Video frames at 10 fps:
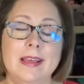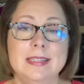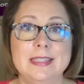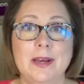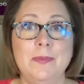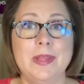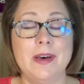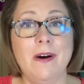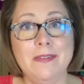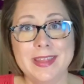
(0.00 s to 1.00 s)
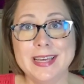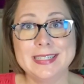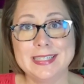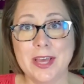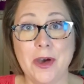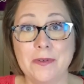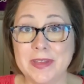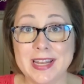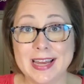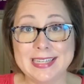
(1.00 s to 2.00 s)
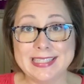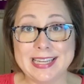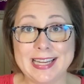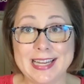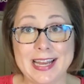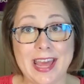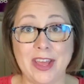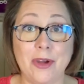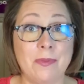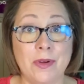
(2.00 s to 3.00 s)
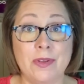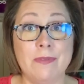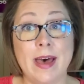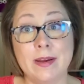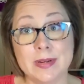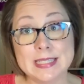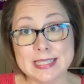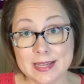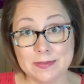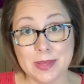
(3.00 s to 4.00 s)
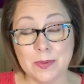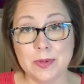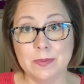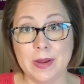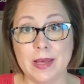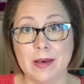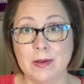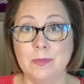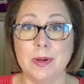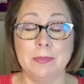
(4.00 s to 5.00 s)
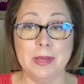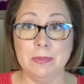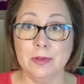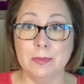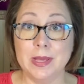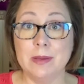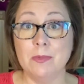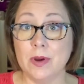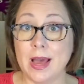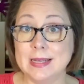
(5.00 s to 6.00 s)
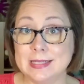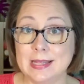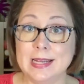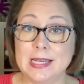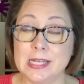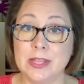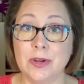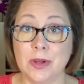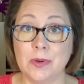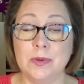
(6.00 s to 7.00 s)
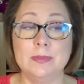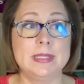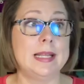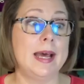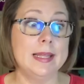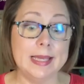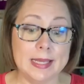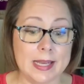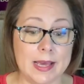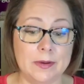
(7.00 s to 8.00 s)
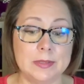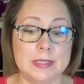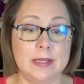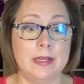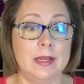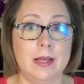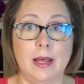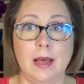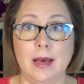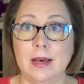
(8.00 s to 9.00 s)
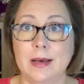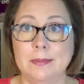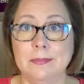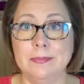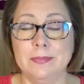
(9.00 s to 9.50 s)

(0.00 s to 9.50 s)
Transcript: So with all this COVID-19 and coronavirus stuff going around where people are being more isolated in their homes and not getting out, um,